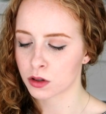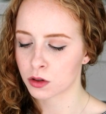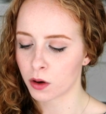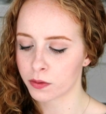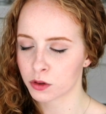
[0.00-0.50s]

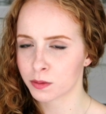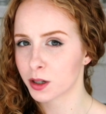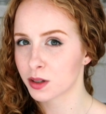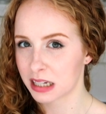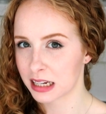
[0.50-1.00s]
soft,
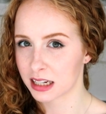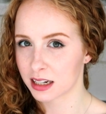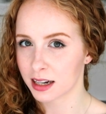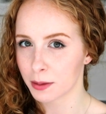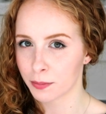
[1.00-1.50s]
almost
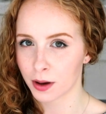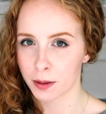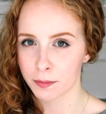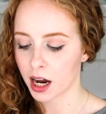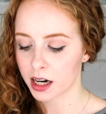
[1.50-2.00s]
tinted lip
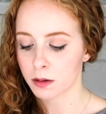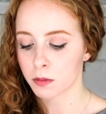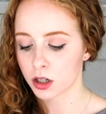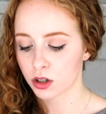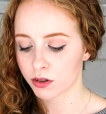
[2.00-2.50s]
balm, and it
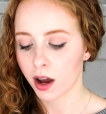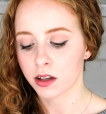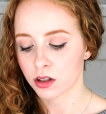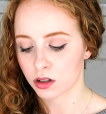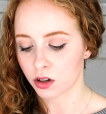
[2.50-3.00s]

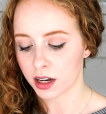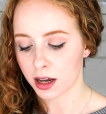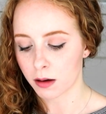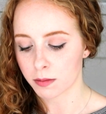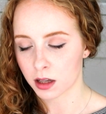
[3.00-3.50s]
moisturises your
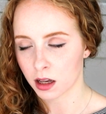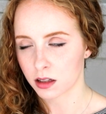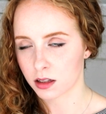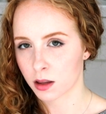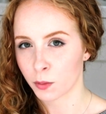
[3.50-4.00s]
lips
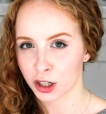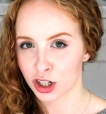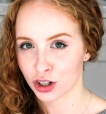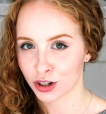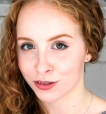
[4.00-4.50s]
as the
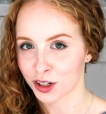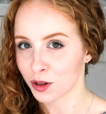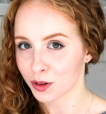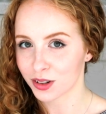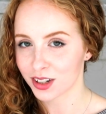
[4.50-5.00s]
Moisture
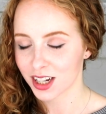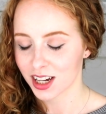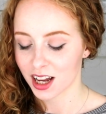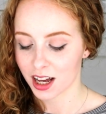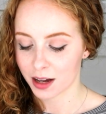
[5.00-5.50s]
Renewal
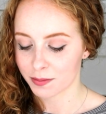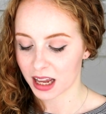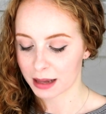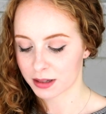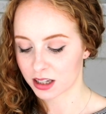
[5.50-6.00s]

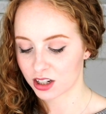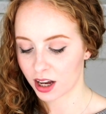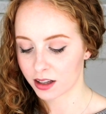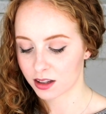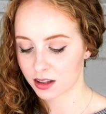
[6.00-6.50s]
name
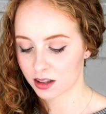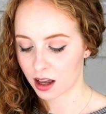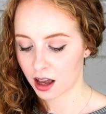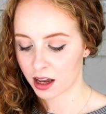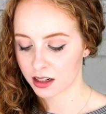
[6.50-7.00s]
suggests.
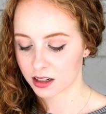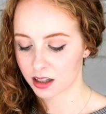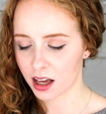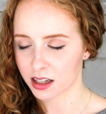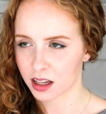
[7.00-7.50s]
And
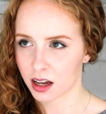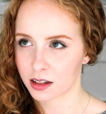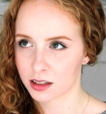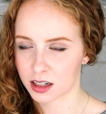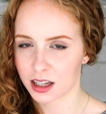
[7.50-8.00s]
yeah, it's,
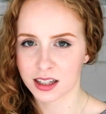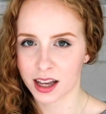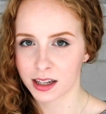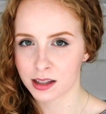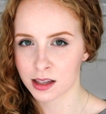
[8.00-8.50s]
did I
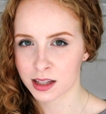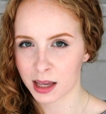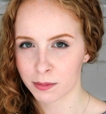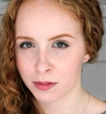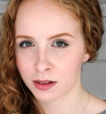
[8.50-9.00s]
say it's the
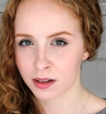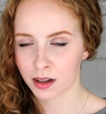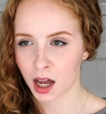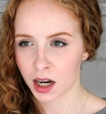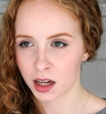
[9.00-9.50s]
same
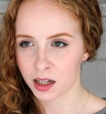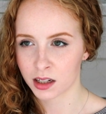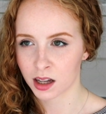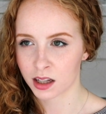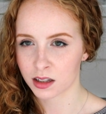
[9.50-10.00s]
colour
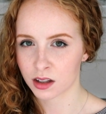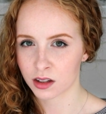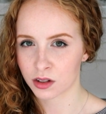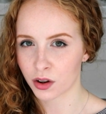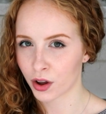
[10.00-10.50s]
as the
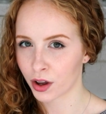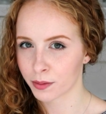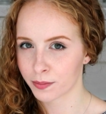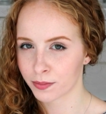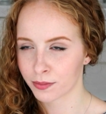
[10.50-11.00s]

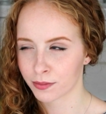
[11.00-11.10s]
Stockholm?